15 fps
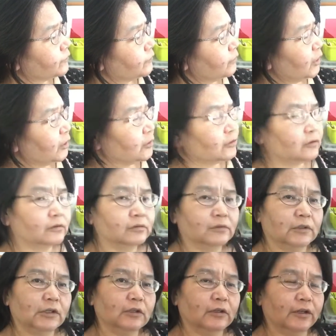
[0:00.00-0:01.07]
Below,
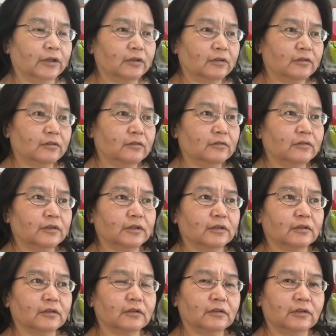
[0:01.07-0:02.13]
I'll link to
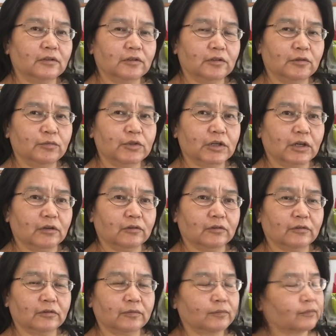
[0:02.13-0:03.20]
the YouTube
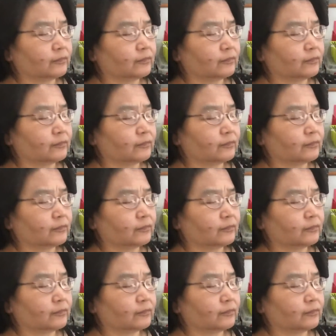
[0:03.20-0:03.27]
channels